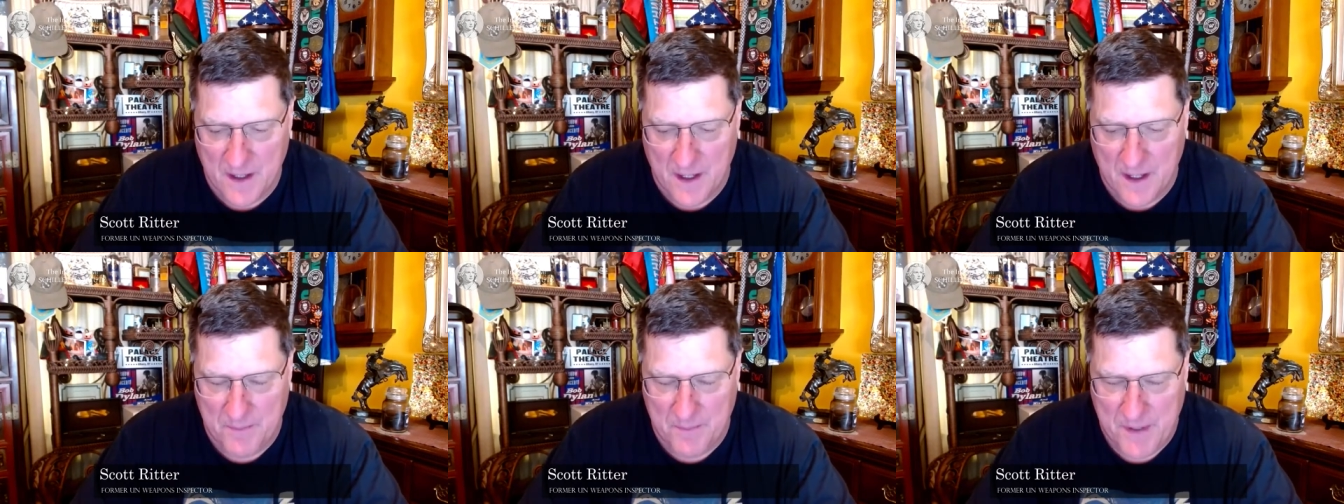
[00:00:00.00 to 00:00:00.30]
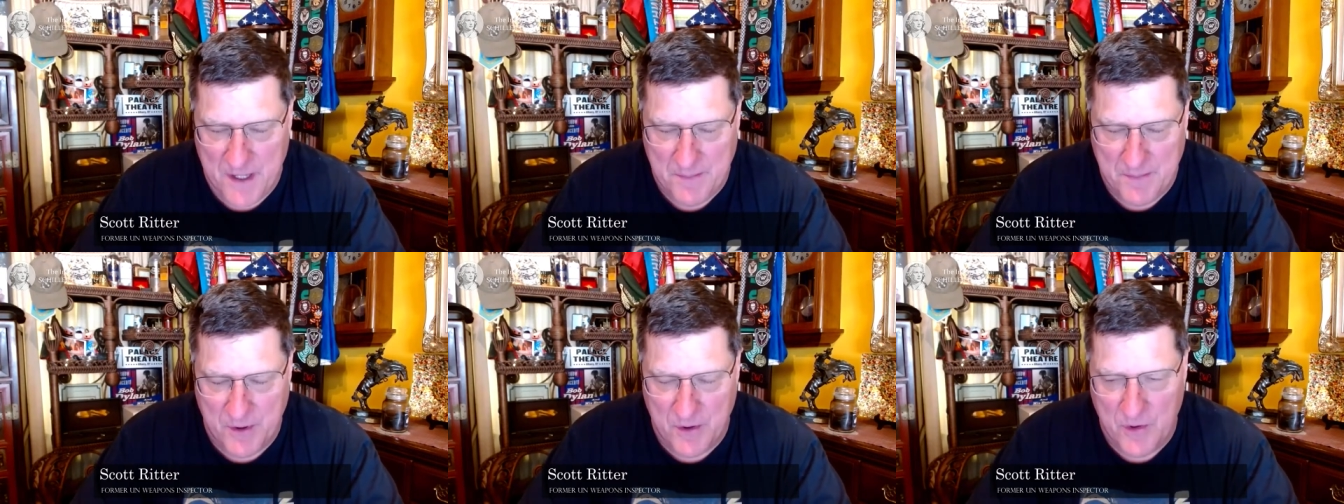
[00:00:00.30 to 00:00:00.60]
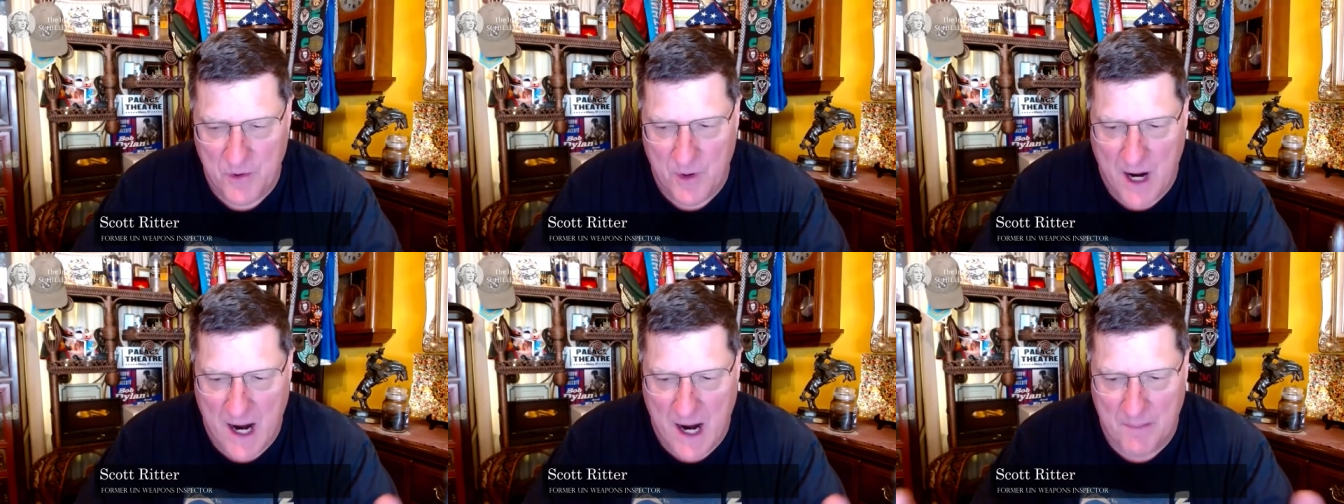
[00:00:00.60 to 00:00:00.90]
uh,
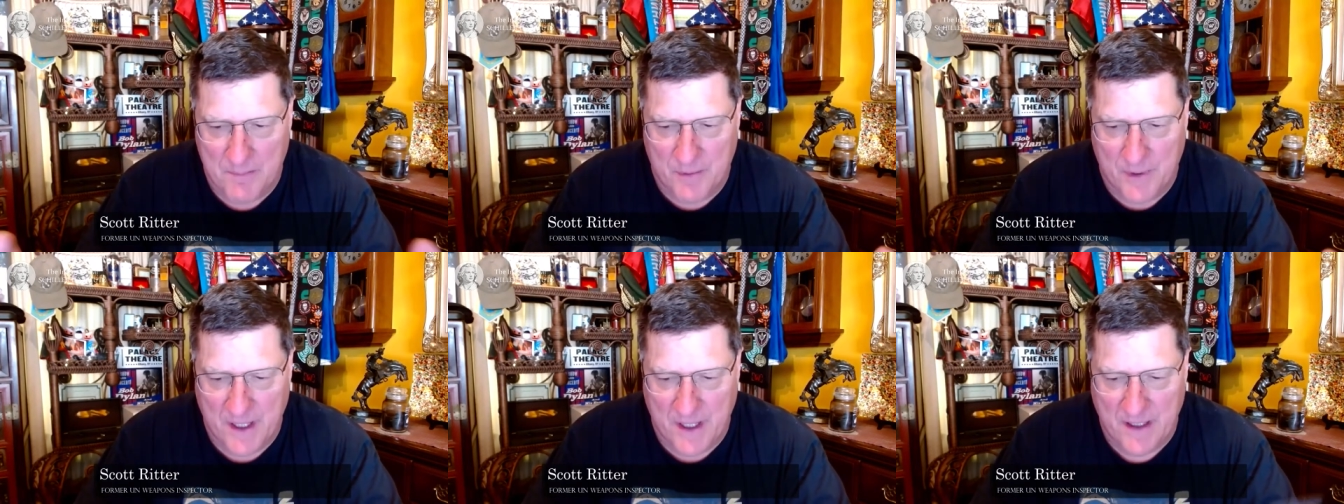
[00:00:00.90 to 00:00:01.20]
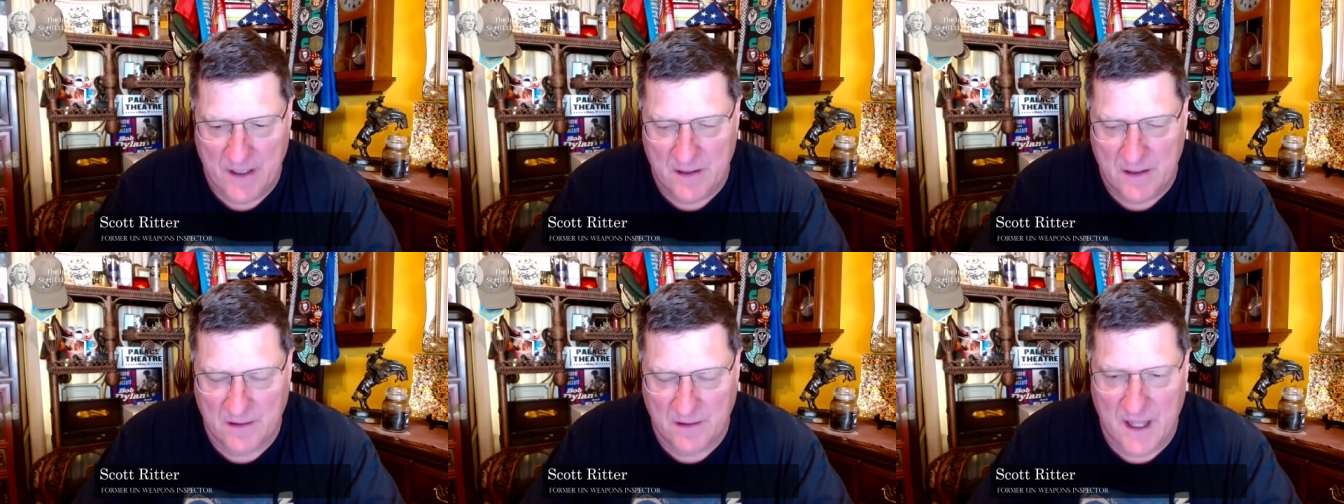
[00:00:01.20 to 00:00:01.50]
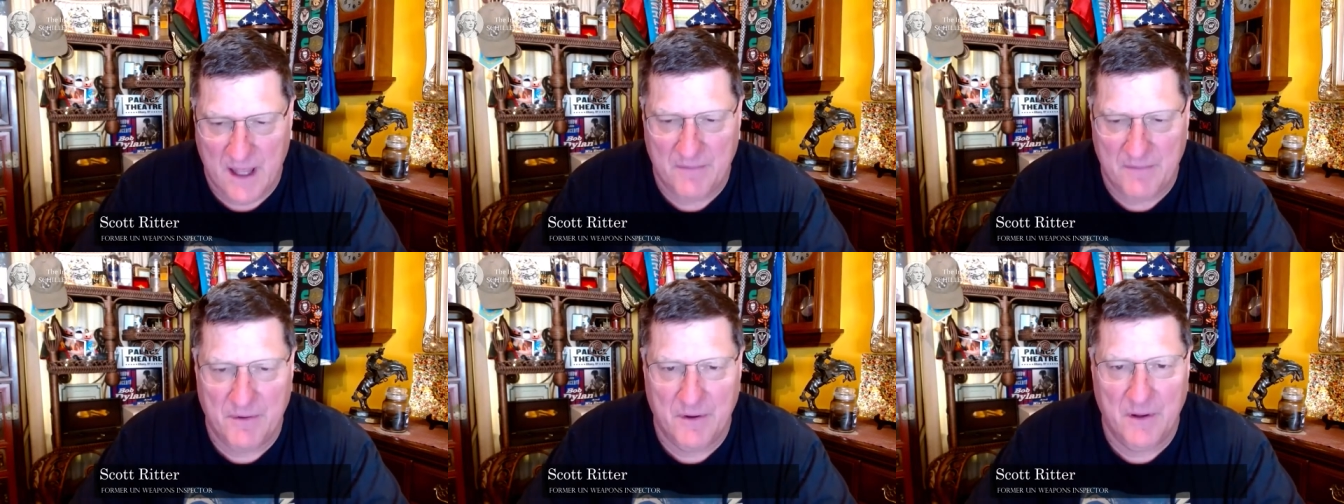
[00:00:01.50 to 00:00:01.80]
people who operate at the
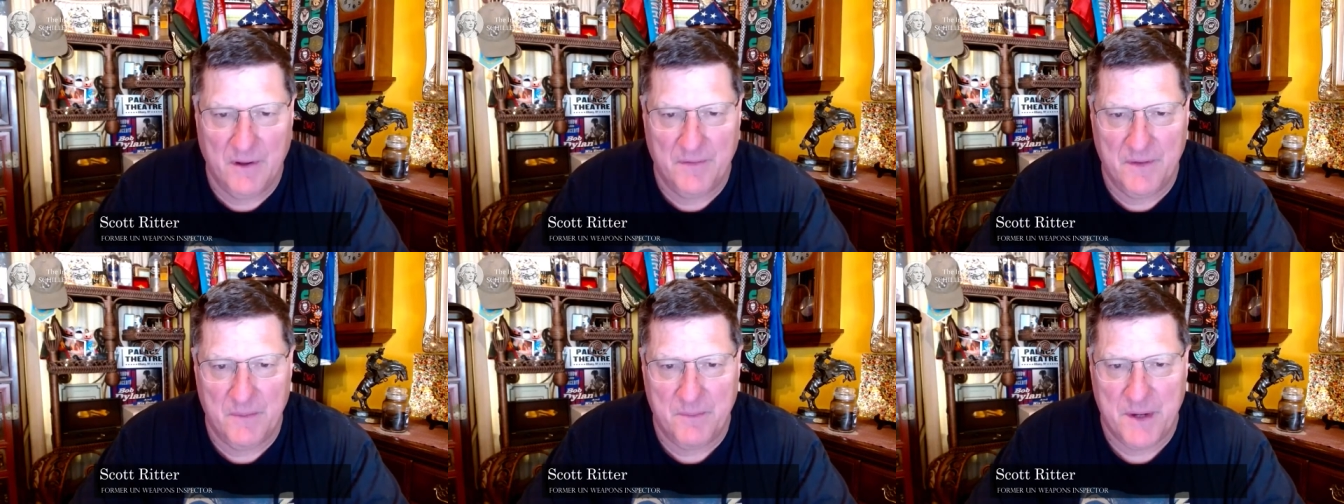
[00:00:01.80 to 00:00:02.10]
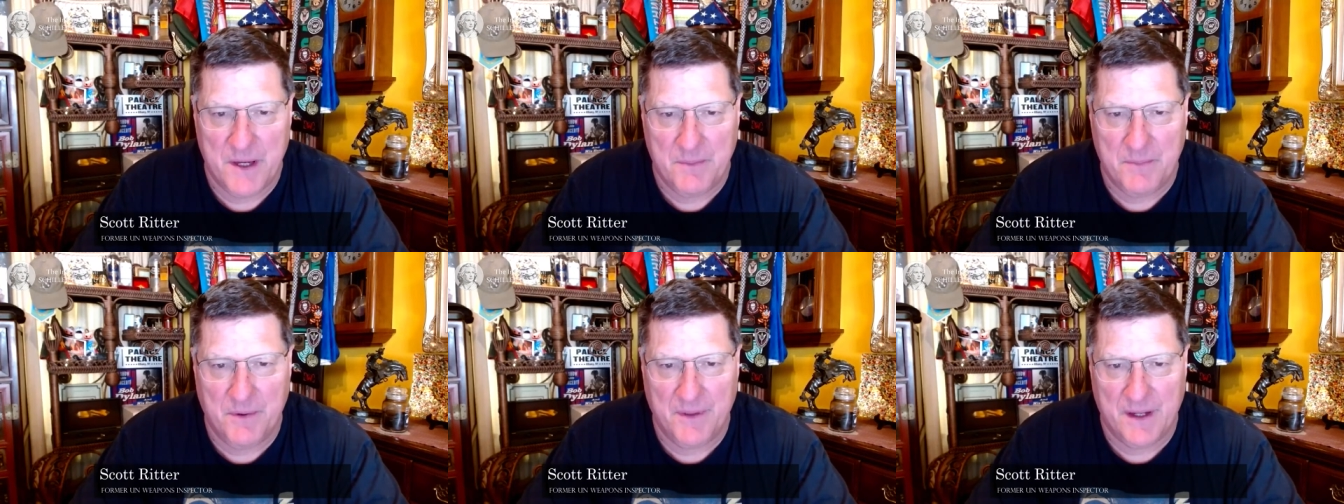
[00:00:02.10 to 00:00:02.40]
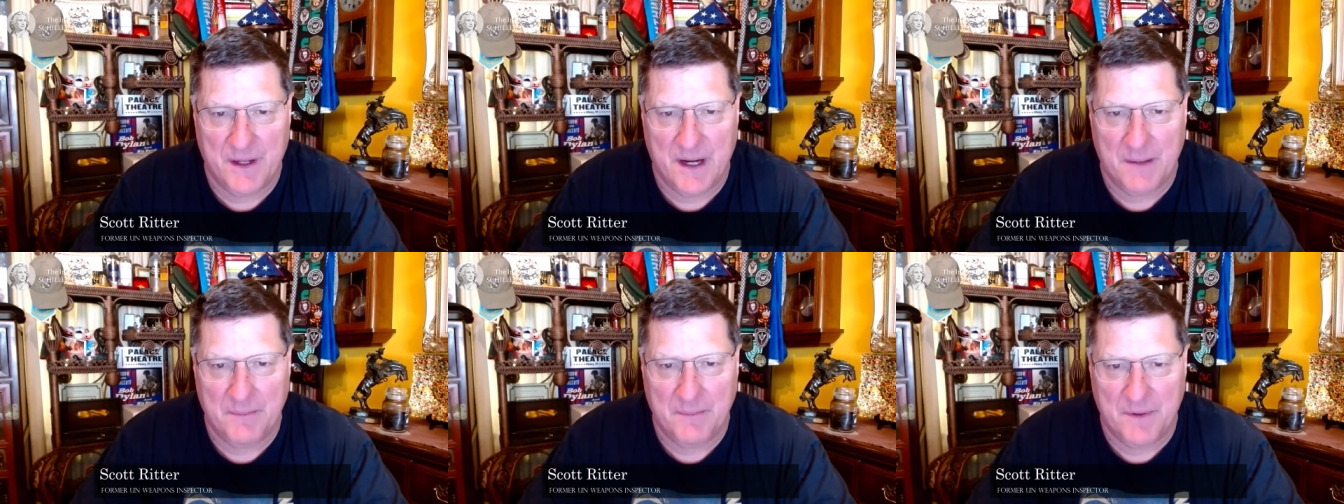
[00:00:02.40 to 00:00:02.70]
level of the
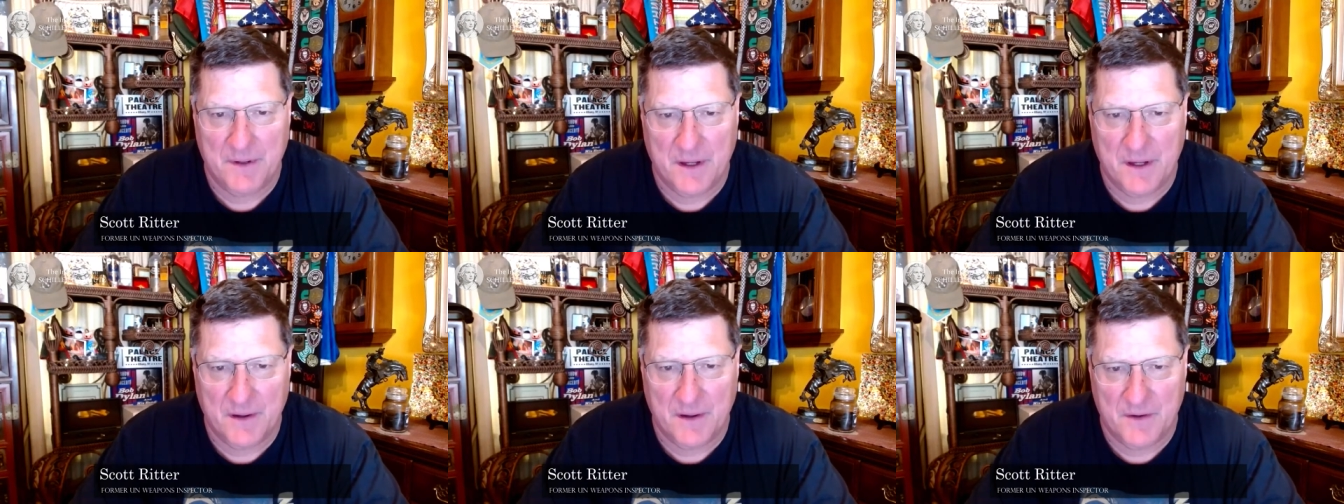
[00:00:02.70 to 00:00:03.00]
people that I'm